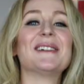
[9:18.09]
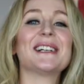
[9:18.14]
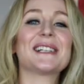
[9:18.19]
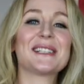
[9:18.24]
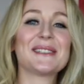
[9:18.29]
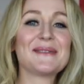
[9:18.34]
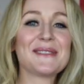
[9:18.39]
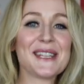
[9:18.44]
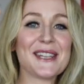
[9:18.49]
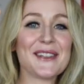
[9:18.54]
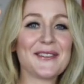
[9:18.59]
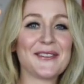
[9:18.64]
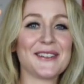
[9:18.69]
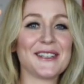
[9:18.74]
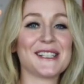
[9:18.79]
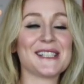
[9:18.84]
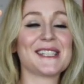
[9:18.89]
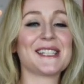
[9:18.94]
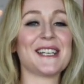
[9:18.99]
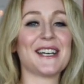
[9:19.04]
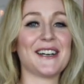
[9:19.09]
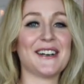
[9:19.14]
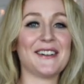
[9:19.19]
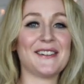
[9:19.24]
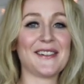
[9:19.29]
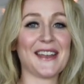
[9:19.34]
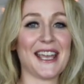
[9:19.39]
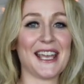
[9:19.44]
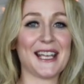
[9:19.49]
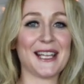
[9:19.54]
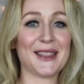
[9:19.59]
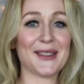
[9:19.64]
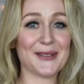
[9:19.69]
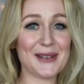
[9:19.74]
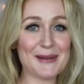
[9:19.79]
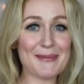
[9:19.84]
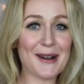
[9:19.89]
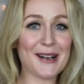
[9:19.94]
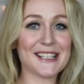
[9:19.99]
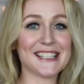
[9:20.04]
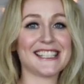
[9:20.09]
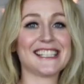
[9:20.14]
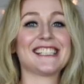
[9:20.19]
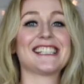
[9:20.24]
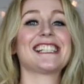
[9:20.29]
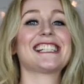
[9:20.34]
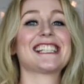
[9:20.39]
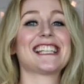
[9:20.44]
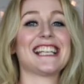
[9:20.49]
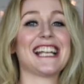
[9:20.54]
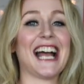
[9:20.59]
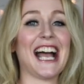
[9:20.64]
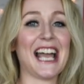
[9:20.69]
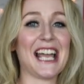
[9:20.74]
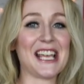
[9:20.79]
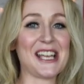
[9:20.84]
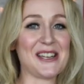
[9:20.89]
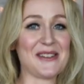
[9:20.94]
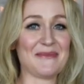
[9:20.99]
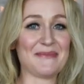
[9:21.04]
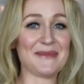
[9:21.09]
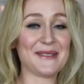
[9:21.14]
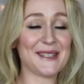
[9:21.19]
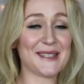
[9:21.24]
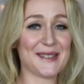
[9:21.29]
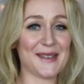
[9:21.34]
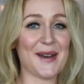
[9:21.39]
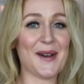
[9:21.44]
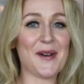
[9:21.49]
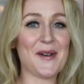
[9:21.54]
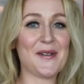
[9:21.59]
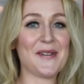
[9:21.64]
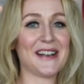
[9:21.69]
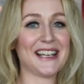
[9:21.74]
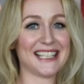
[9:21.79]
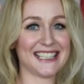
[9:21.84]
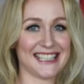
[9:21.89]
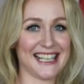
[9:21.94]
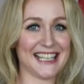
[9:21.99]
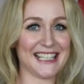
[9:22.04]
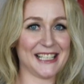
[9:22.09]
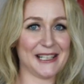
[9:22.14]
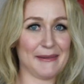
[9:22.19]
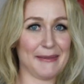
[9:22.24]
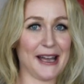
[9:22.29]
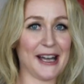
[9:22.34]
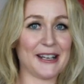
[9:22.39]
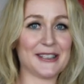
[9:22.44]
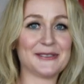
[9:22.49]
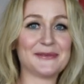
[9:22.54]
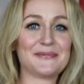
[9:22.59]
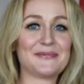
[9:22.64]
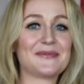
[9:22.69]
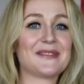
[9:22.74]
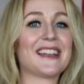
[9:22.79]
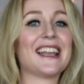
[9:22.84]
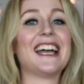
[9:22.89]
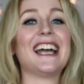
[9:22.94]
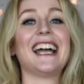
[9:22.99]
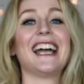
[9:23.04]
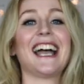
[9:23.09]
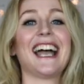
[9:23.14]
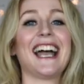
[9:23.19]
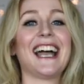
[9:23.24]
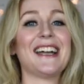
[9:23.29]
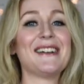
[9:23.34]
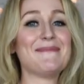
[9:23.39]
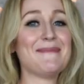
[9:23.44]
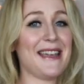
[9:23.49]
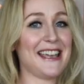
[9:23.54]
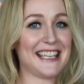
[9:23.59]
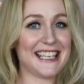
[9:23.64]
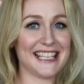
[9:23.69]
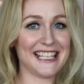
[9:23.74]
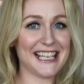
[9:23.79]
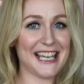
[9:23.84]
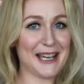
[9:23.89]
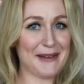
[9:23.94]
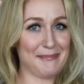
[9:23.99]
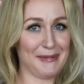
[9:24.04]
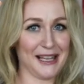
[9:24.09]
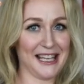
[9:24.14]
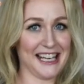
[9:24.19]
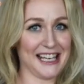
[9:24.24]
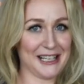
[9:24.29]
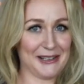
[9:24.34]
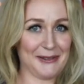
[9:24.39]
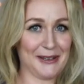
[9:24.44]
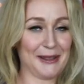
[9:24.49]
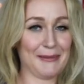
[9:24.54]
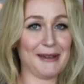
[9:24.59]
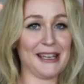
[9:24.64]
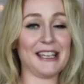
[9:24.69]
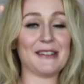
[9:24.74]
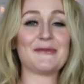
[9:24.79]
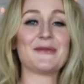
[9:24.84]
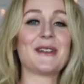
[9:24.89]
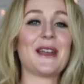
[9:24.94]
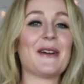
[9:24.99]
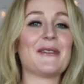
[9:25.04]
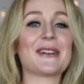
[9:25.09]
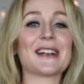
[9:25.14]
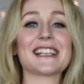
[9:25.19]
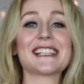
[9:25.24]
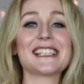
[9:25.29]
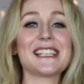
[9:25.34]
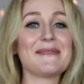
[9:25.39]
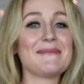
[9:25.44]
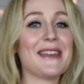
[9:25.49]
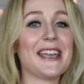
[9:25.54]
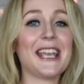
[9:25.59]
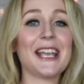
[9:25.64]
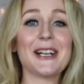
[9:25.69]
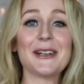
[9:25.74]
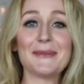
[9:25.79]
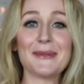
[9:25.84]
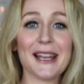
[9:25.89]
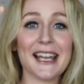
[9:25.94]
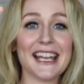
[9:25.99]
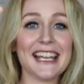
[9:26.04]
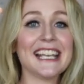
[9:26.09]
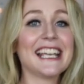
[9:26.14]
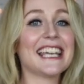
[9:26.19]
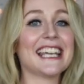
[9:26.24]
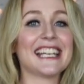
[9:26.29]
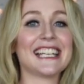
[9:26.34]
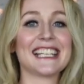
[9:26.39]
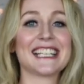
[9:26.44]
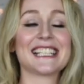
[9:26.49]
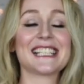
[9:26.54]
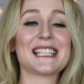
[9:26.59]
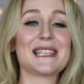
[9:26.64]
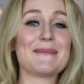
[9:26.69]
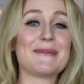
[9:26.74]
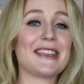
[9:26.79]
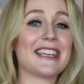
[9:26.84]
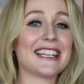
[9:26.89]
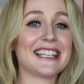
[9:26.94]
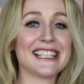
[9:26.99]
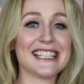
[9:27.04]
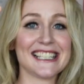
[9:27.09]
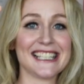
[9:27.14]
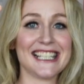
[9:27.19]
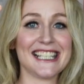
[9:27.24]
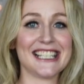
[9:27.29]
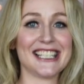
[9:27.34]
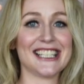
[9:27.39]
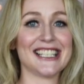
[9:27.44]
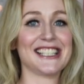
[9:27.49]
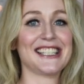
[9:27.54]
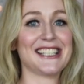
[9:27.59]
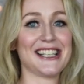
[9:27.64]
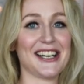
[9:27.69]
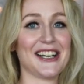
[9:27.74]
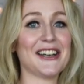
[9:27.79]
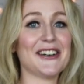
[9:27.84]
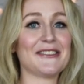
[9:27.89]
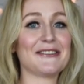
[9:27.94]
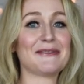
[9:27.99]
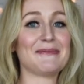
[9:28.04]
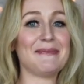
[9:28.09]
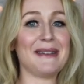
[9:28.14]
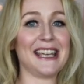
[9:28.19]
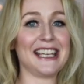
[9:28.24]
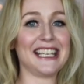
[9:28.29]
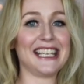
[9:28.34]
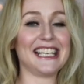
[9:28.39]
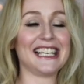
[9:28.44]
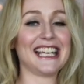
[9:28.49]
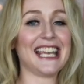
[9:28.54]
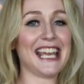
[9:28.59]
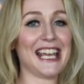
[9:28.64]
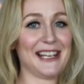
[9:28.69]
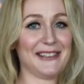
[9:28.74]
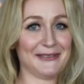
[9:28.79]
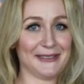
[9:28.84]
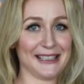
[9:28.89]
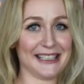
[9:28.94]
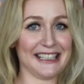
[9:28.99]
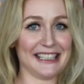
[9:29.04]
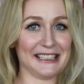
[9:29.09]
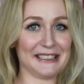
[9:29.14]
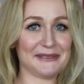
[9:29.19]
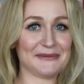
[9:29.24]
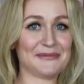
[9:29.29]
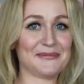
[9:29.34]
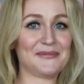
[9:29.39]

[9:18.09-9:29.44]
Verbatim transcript: Welcome to the first of a 3-part series that I am so excited about. Making a blank with me. Now, when I say making a blank, it is the beginning stages of making a reed.